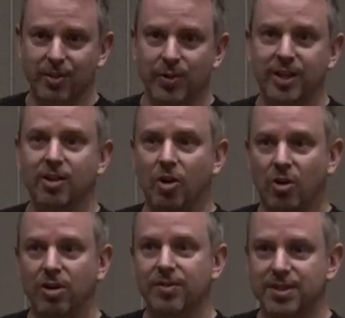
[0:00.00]
we needed
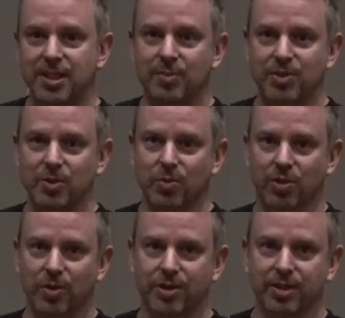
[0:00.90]
all of the teams that were
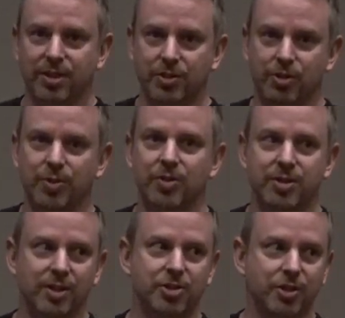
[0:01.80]
going to contribute and
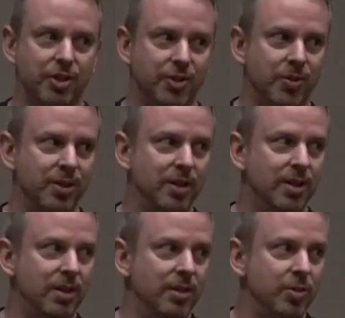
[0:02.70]
touch the code
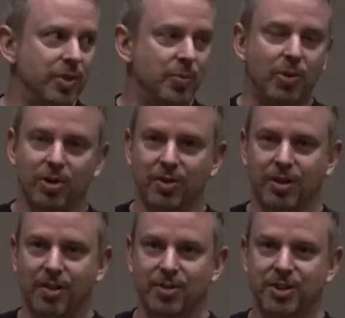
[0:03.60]
to be a part of the
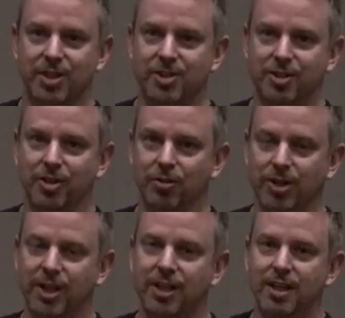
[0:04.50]
conversation and
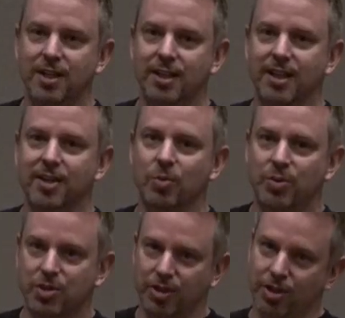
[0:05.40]
agree. And then when we
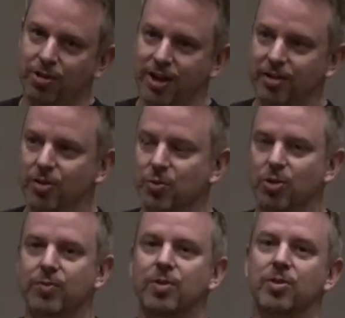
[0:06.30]
started creating those
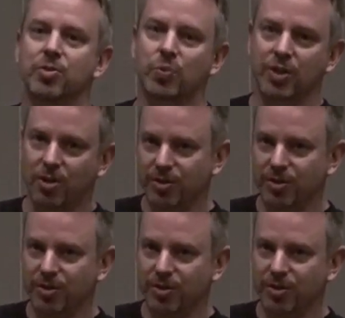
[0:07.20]
workflows, we all